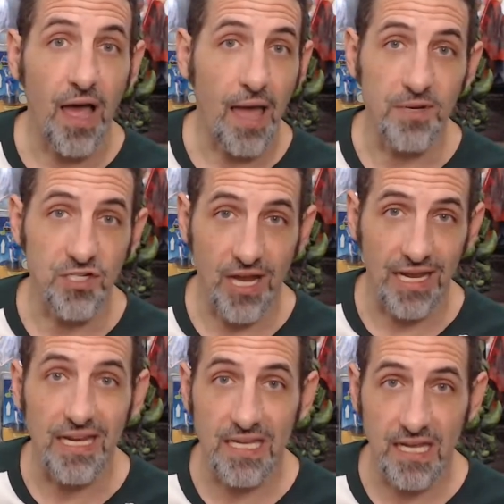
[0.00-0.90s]
I'm a
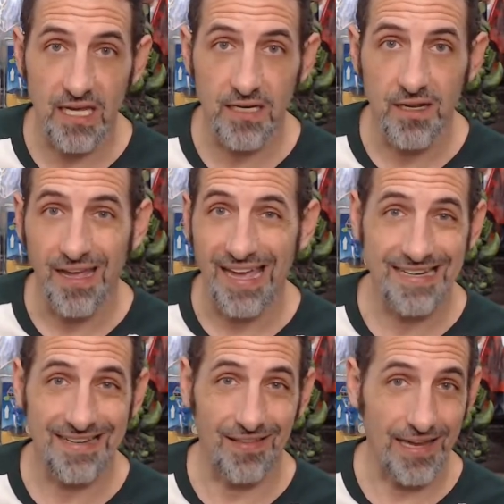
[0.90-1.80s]
giant kid. I
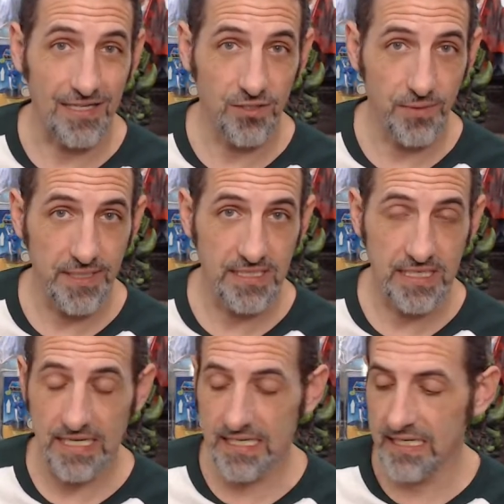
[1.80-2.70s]
didn't like to read as a
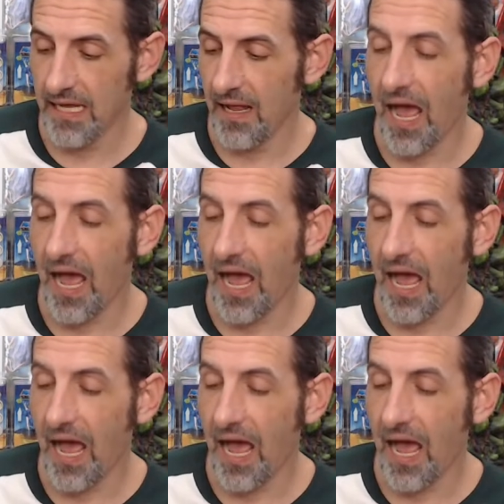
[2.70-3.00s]
kid.